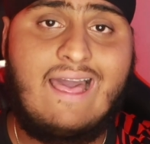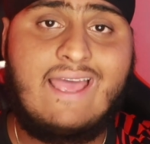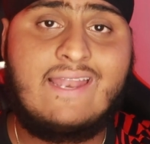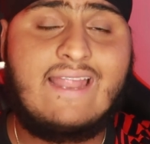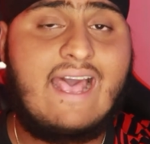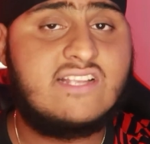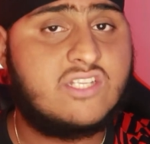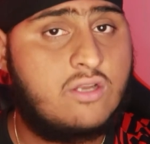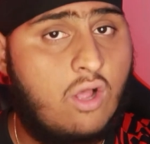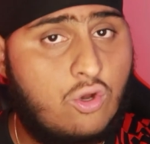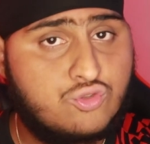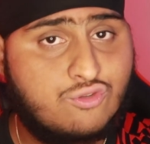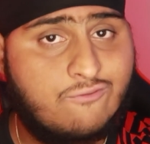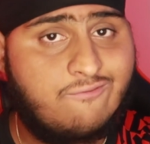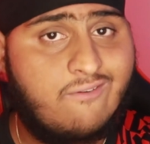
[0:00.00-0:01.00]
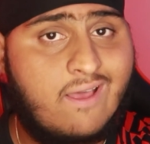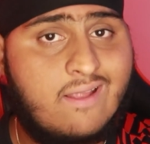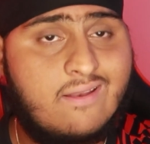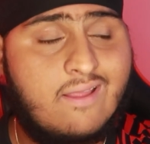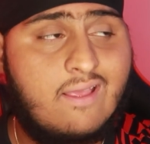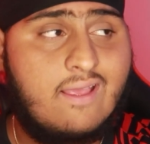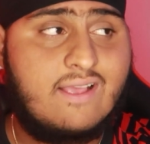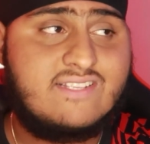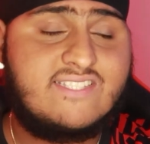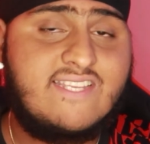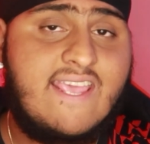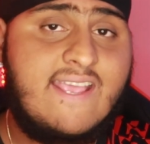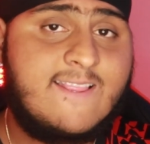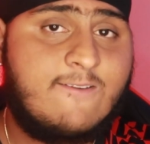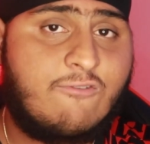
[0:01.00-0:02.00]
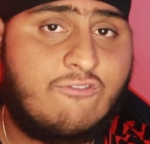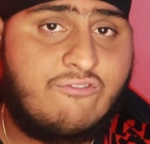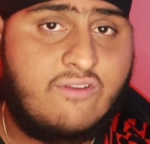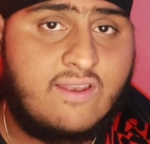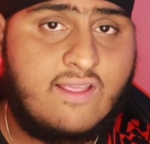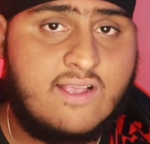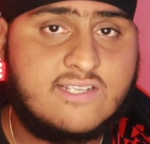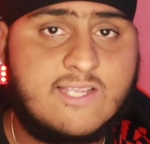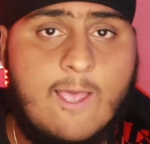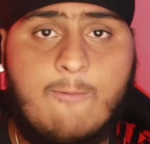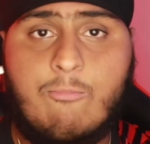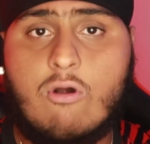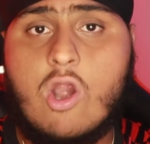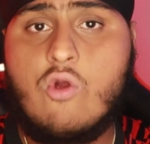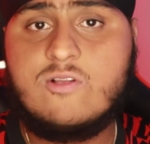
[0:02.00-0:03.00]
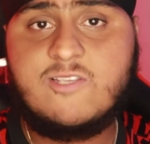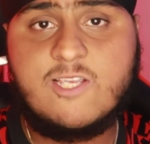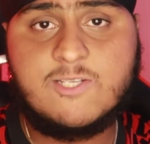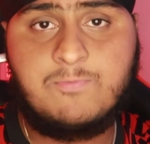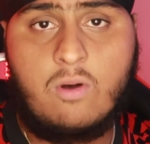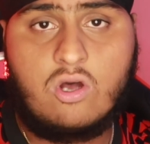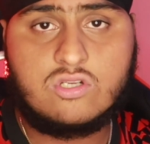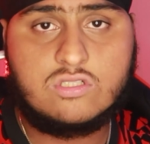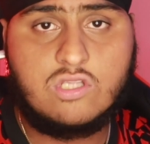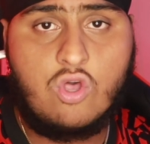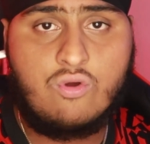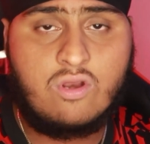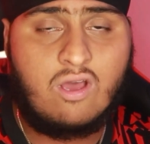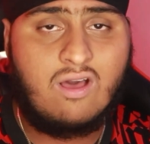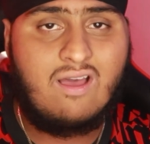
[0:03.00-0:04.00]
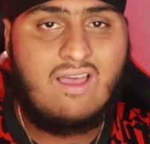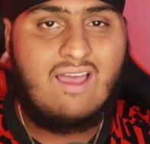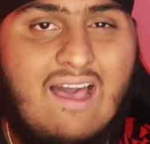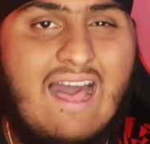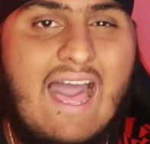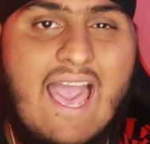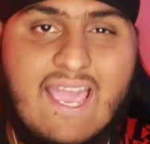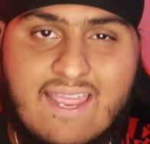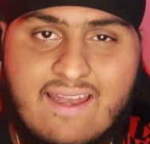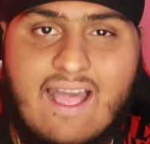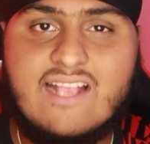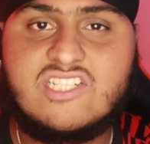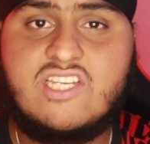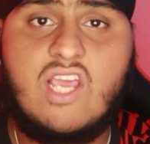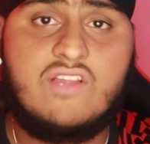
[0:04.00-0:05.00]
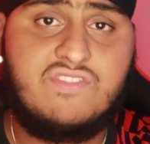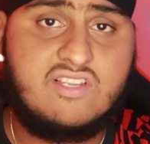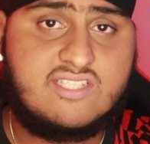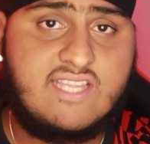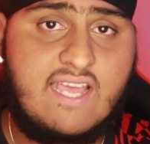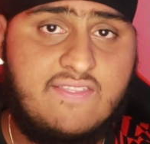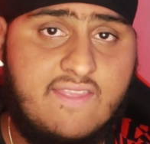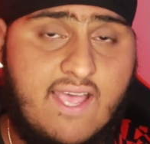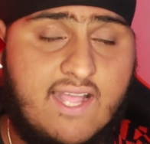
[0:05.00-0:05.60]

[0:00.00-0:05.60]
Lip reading: And as an Arsenal fan, seeing that Rafinha's priority is Barcelona, I can actually understand